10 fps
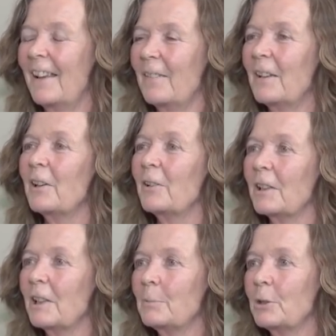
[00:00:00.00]
they're going
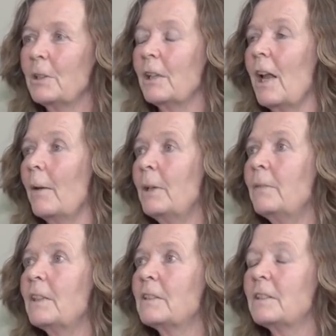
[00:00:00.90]
to keep doing it. I
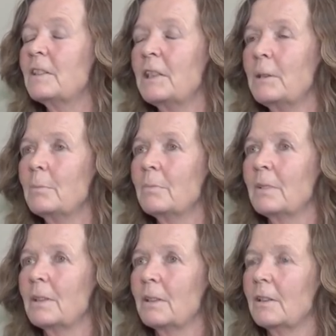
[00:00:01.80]
mean,
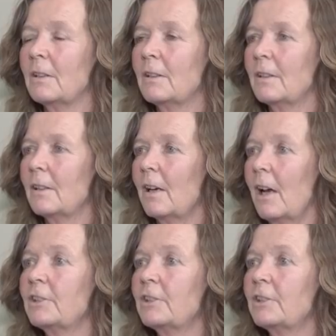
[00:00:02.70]
I